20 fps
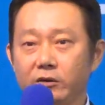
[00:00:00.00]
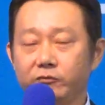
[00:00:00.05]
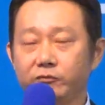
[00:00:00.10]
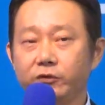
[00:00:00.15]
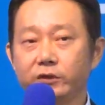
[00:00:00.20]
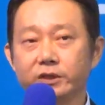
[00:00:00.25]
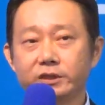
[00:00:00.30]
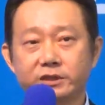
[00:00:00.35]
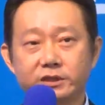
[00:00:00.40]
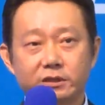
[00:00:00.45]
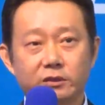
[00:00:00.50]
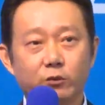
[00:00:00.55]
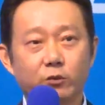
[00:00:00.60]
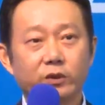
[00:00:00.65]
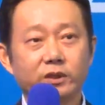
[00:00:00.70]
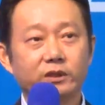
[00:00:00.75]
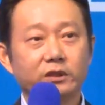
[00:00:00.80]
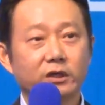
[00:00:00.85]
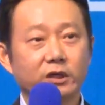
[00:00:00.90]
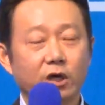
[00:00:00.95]
first
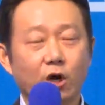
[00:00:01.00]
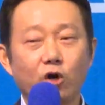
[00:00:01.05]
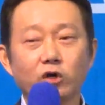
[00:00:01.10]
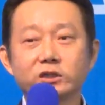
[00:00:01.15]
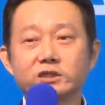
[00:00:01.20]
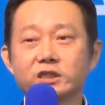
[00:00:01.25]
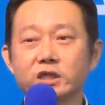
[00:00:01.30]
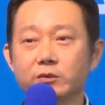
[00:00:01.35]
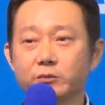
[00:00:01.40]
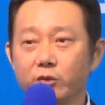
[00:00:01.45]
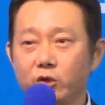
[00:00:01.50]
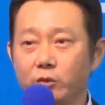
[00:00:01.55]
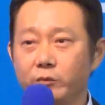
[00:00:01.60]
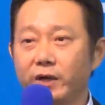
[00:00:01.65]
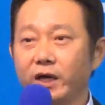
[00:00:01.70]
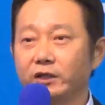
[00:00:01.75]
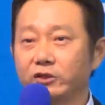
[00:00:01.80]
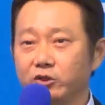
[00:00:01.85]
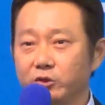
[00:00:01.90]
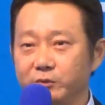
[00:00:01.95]
with the concept of
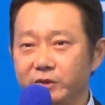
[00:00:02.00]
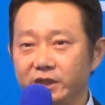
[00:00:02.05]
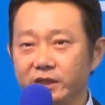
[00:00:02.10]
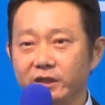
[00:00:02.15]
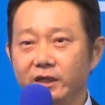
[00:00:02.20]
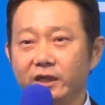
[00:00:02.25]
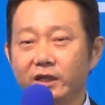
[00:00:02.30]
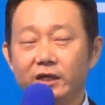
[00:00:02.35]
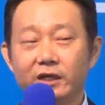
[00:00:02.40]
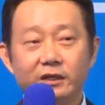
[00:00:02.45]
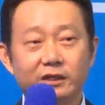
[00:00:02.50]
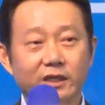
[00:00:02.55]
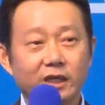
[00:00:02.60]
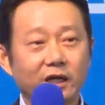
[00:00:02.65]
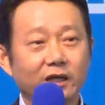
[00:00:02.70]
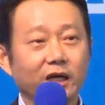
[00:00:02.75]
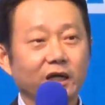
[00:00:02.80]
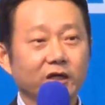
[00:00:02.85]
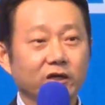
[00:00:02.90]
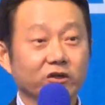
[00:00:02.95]
Atomy
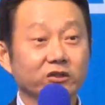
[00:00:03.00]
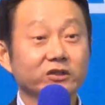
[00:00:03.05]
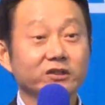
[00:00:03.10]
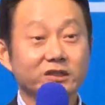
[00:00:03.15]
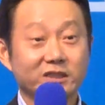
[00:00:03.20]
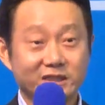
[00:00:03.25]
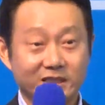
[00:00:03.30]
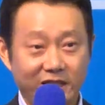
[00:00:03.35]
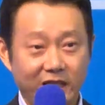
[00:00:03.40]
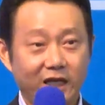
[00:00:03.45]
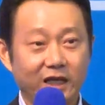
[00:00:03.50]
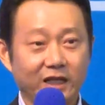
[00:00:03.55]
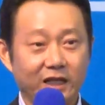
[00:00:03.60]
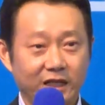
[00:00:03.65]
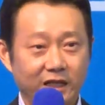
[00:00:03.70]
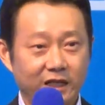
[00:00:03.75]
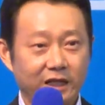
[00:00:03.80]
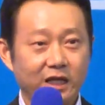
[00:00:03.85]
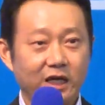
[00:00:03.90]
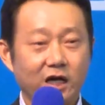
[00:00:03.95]
that I understand
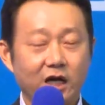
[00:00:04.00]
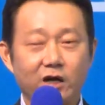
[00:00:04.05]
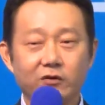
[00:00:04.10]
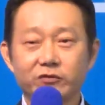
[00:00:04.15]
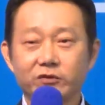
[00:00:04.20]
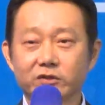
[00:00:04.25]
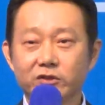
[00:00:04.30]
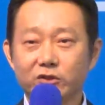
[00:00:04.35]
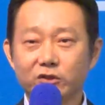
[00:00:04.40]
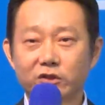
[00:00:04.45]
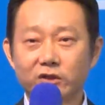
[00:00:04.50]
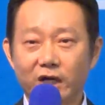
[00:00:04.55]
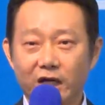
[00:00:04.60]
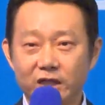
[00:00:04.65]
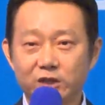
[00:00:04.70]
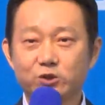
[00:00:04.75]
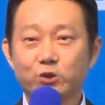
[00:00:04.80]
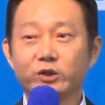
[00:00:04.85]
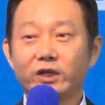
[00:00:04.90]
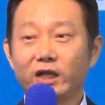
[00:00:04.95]
after I
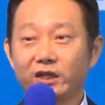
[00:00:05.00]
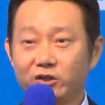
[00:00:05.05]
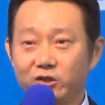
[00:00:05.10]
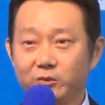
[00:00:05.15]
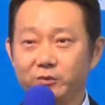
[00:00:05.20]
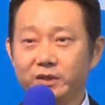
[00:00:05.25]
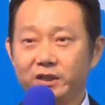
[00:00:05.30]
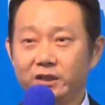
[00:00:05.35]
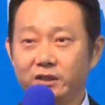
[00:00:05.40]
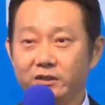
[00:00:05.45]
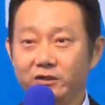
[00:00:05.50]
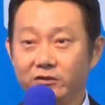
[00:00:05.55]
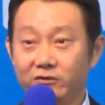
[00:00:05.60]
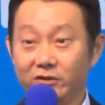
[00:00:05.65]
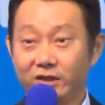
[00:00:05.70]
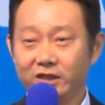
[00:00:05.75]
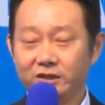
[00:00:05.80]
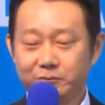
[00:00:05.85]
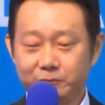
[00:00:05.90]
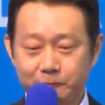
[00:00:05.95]
joined Atomy,
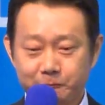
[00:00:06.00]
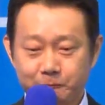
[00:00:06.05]
right?